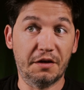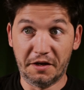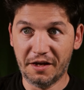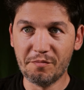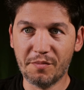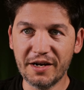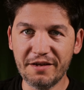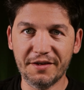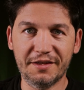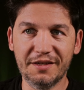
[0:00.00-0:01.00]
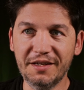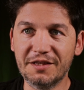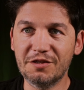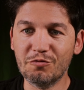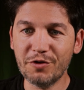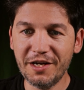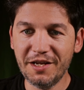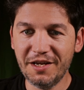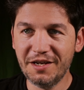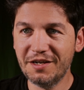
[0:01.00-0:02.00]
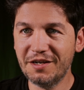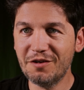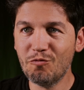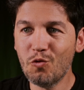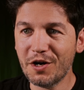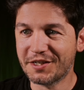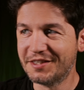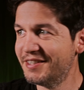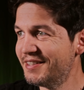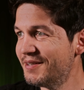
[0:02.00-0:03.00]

Can't believe it. It really worked.